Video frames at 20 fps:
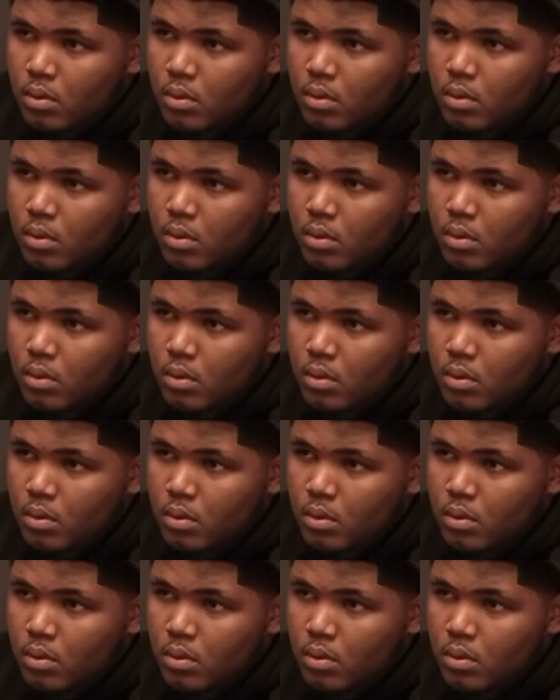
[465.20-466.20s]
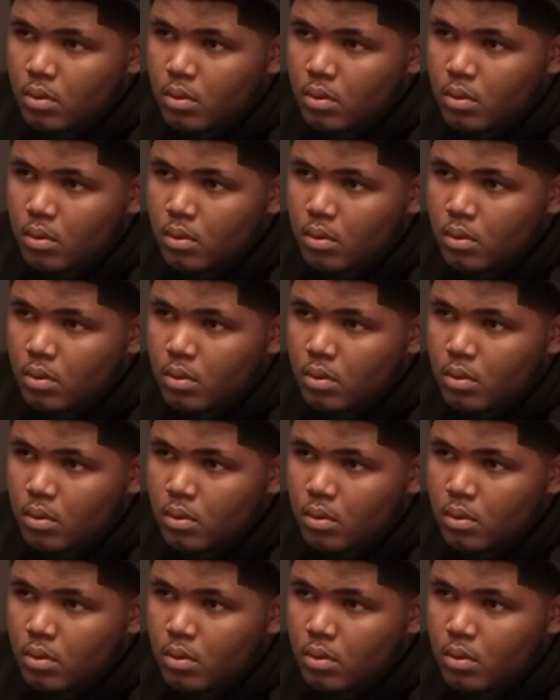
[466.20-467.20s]

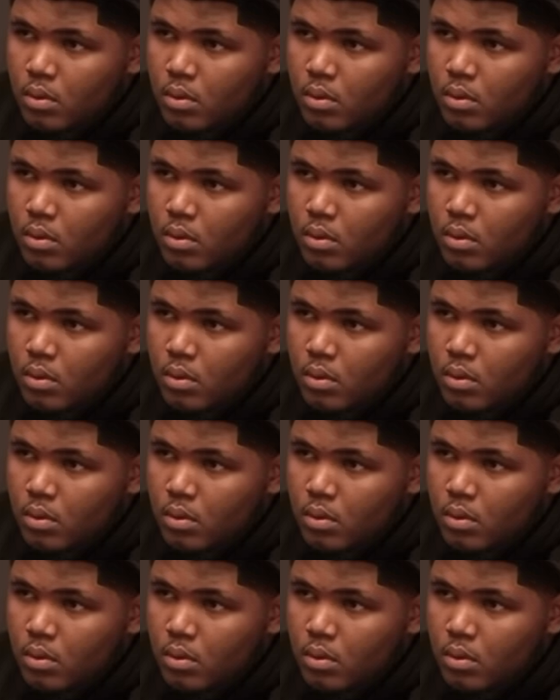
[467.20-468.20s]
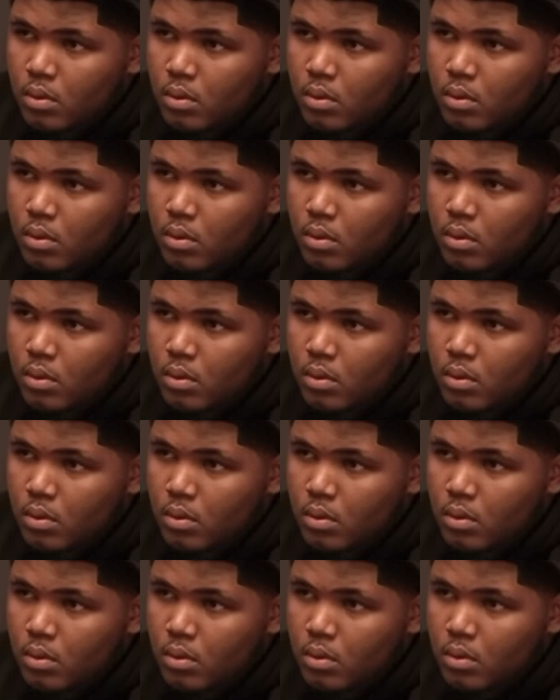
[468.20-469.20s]

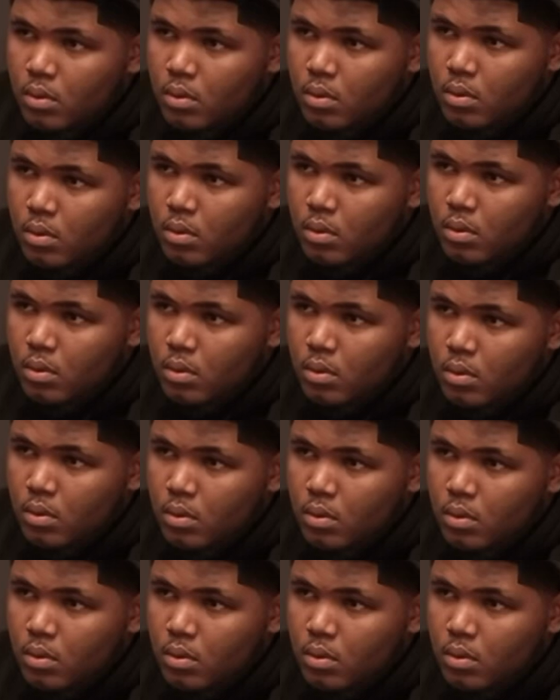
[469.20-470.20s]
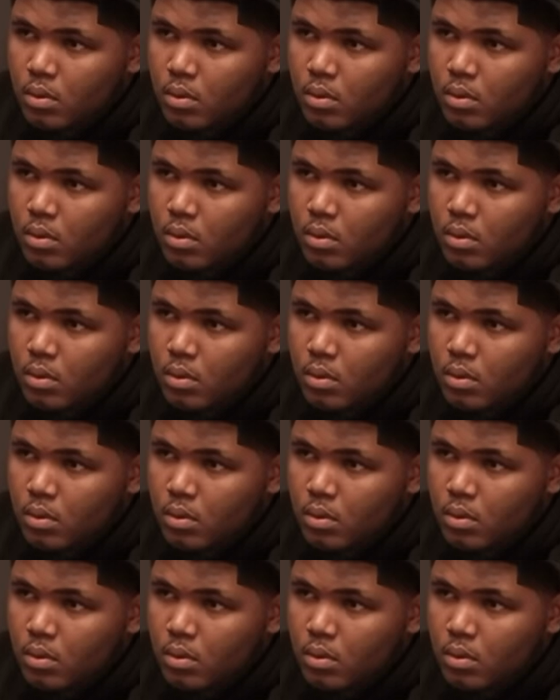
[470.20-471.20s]

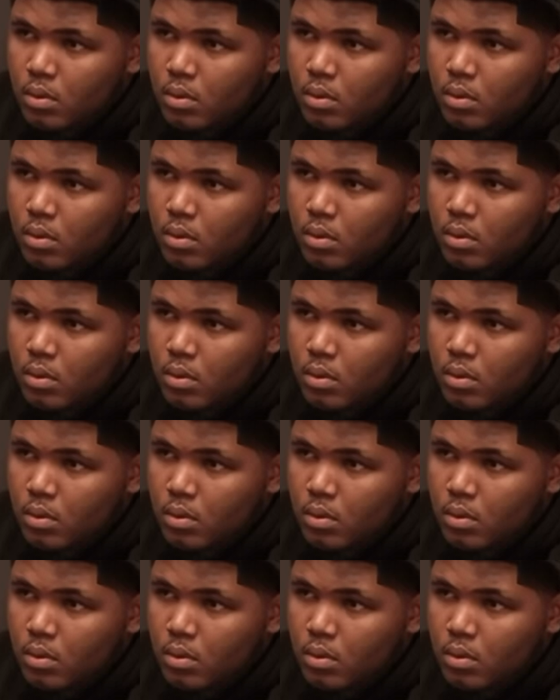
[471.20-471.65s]
No words are spoken by the person on screen.